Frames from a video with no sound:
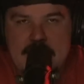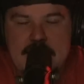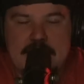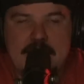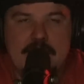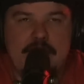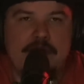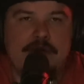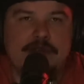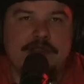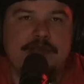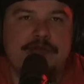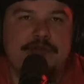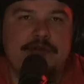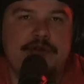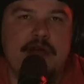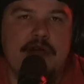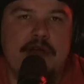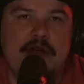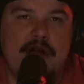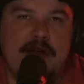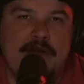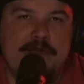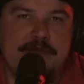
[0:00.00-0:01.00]
had also
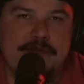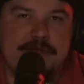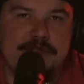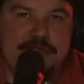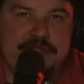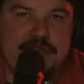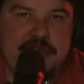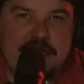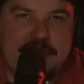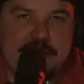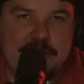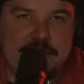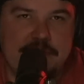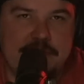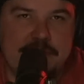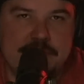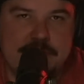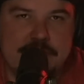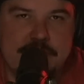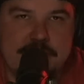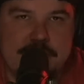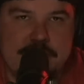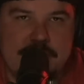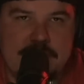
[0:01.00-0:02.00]
cut off his
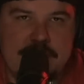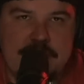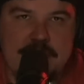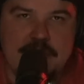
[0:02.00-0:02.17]
genitals.